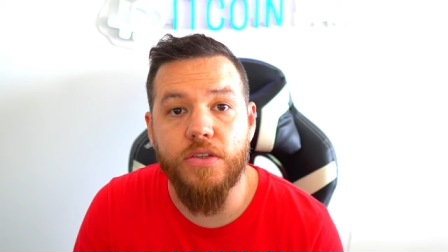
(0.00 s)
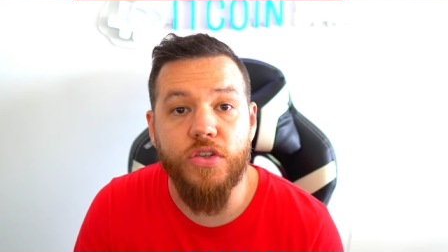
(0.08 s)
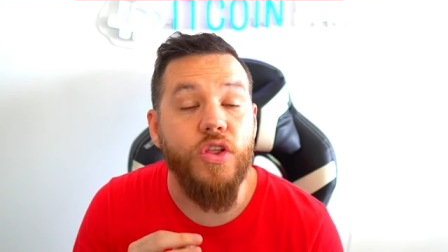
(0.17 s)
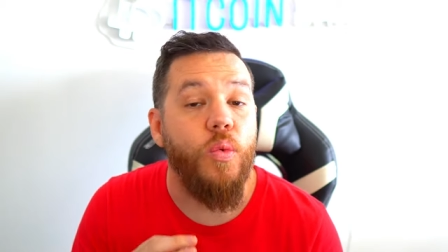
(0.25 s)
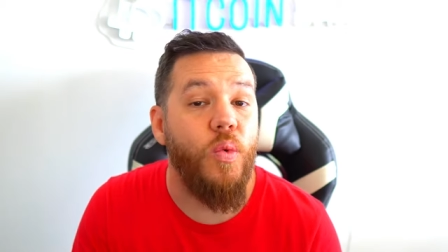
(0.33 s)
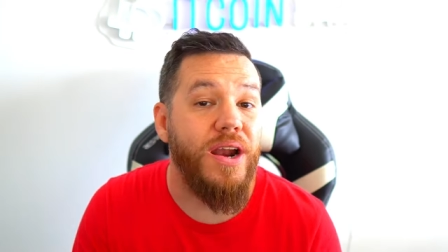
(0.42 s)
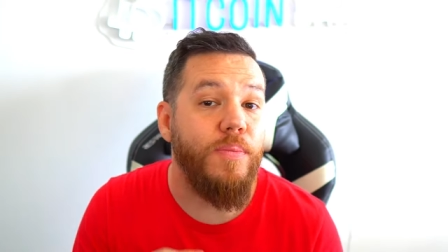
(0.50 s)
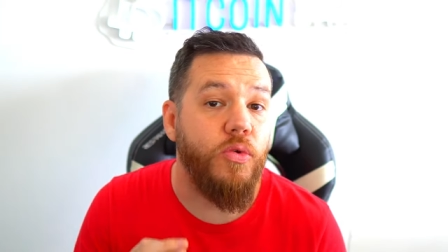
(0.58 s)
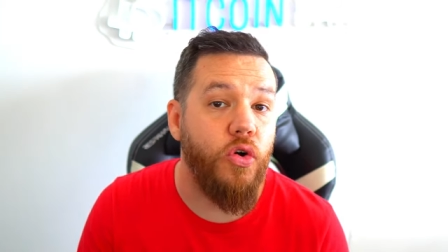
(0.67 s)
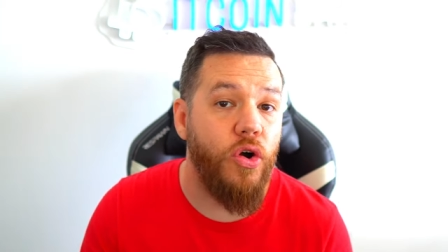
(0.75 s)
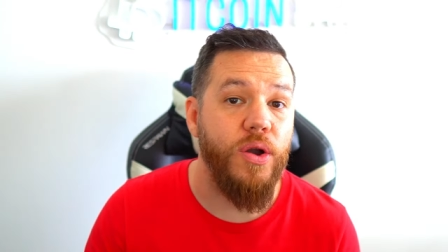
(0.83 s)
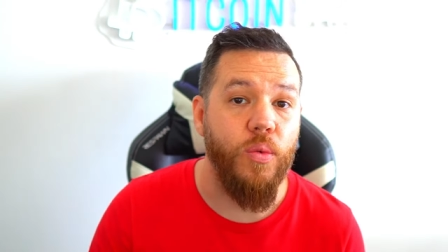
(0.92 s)
So the one I'm
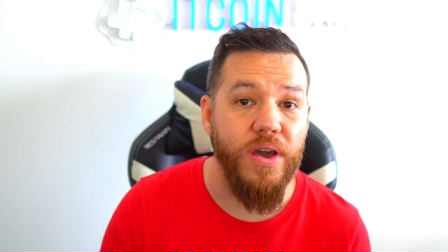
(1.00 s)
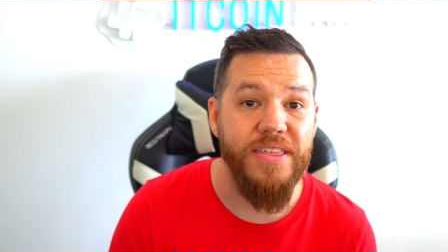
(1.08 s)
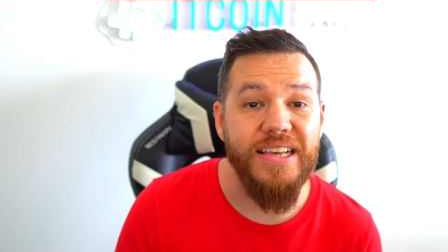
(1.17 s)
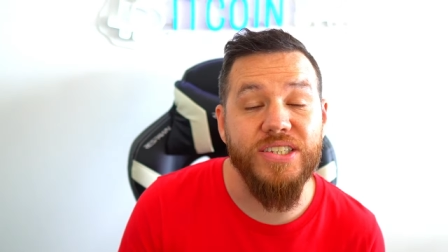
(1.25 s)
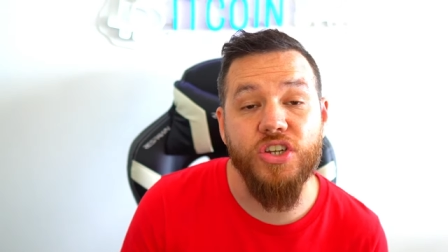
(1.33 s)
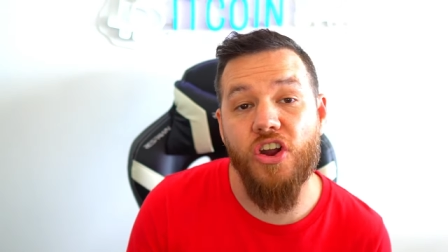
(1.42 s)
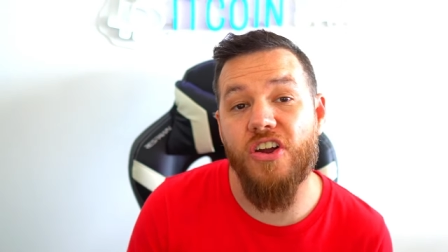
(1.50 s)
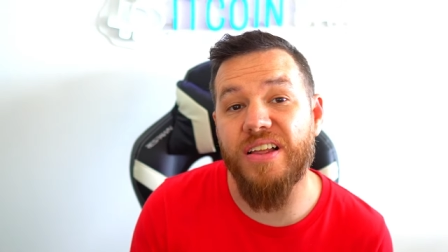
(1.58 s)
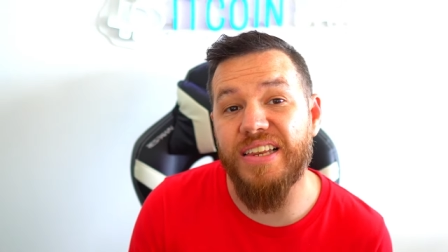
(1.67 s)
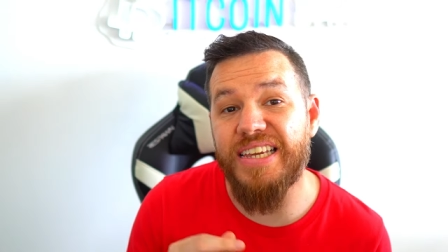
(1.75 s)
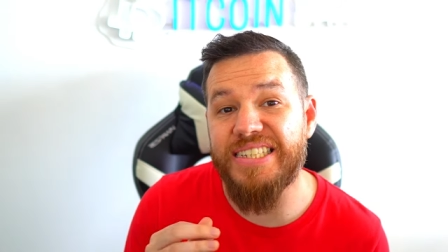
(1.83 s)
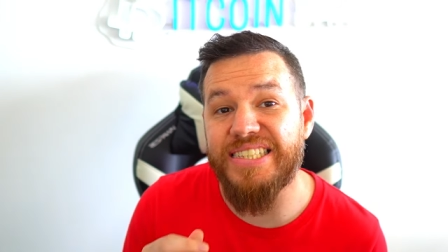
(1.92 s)
going with is
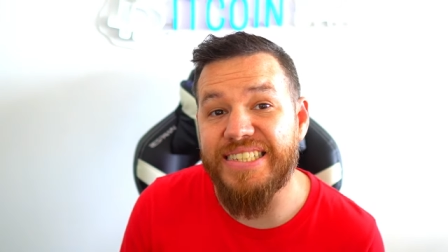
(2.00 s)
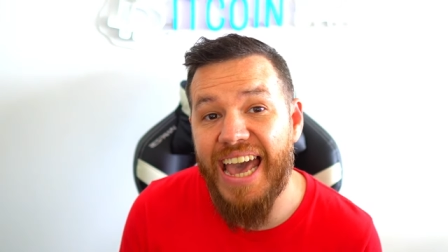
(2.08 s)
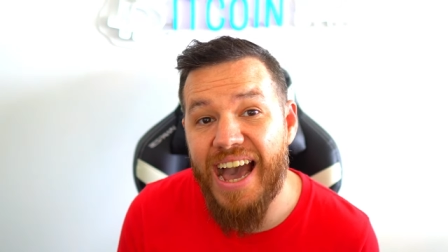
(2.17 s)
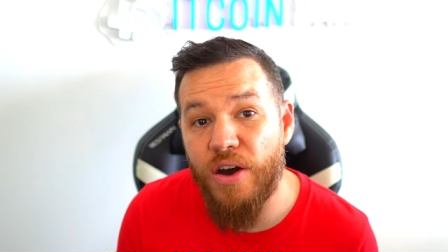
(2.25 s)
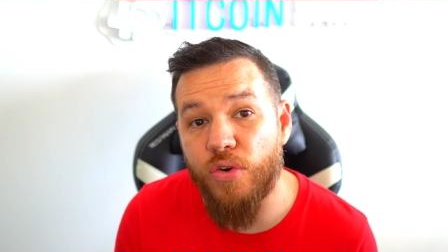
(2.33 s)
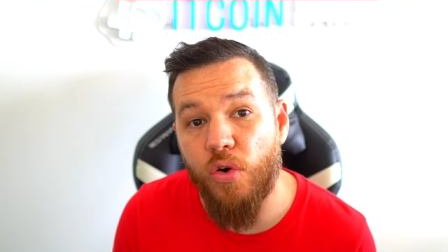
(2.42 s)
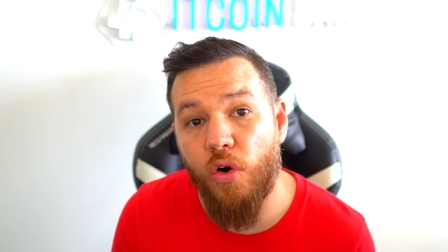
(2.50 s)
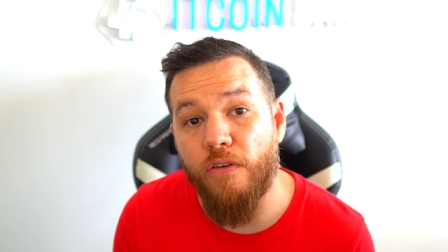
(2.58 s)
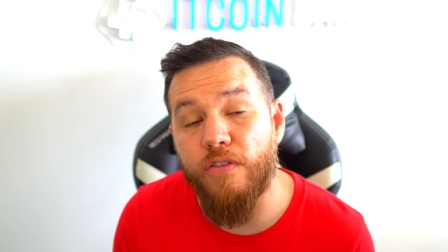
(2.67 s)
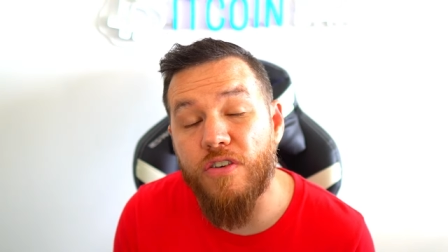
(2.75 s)
currently down over